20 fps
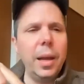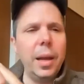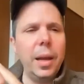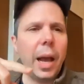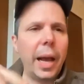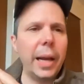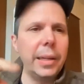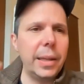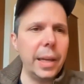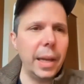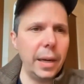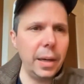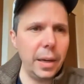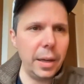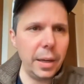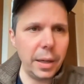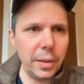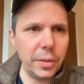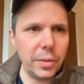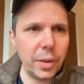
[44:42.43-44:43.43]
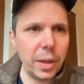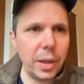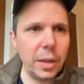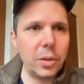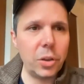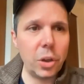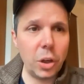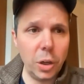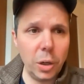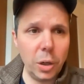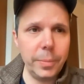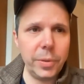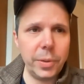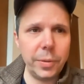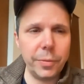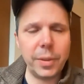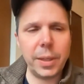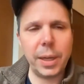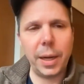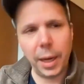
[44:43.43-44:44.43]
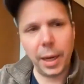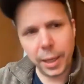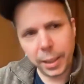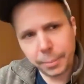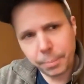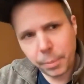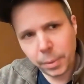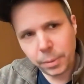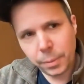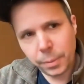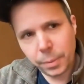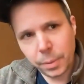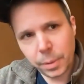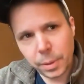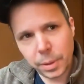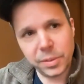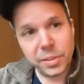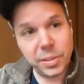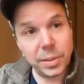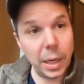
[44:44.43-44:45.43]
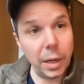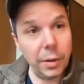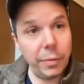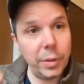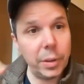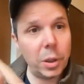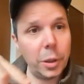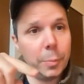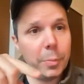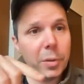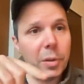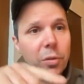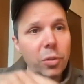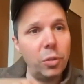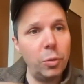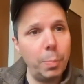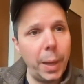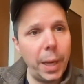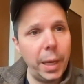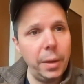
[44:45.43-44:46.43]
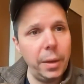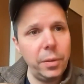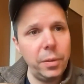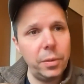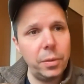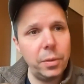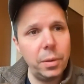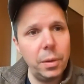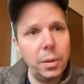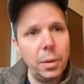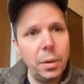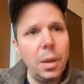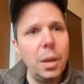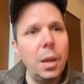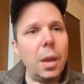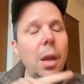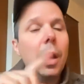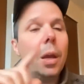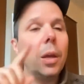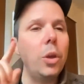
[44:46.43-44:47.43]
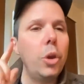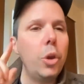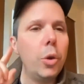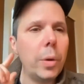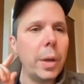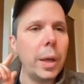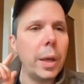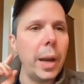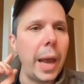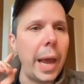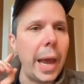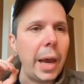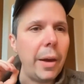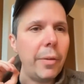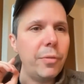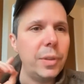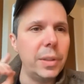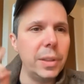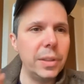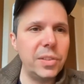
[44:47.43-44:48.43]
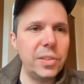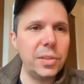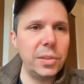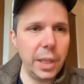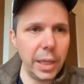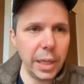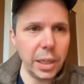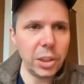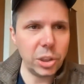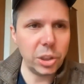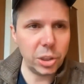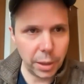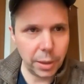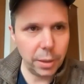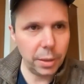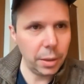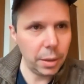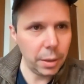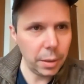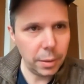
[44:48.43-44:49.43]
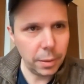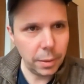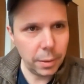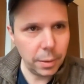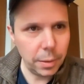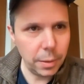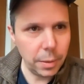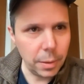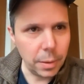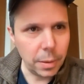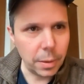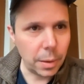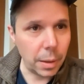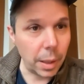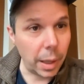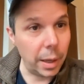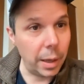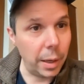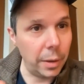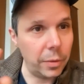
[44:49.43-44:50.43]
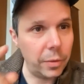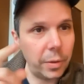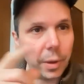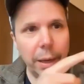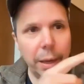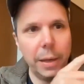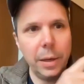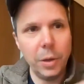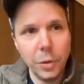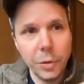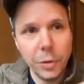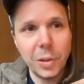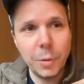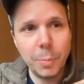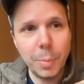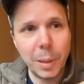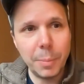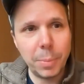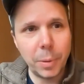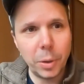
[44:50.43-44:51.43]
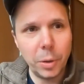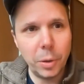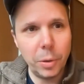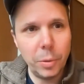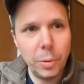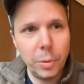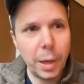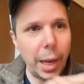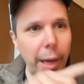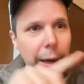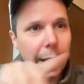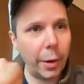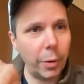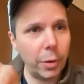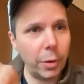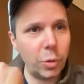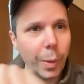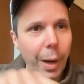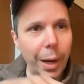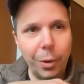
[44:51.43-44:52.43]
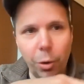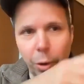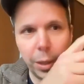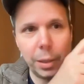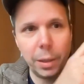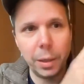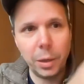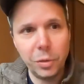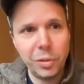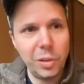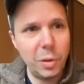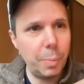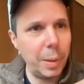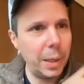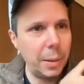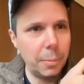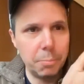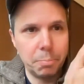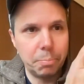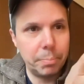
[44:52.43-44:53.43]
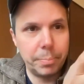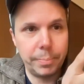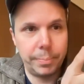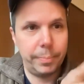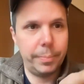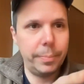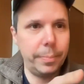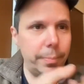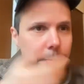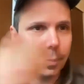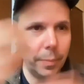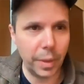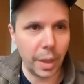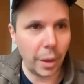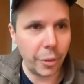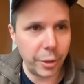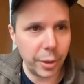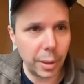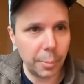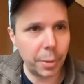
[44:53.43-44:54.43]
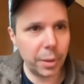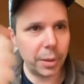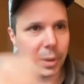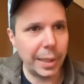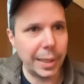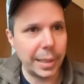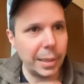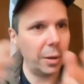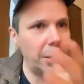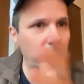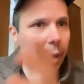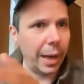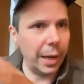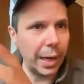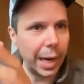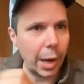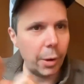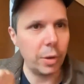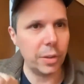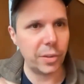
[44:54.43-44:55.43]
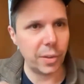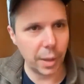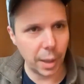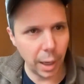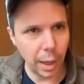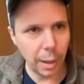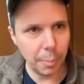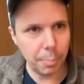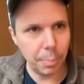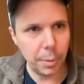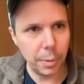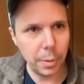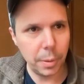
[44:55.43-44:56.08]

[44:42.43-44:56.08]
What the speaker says: identities in terms of time instead of in terms of space, you can have distinction. That is, it used to be blue and now it's white, or it used to be nothing in particular and now it's a cup,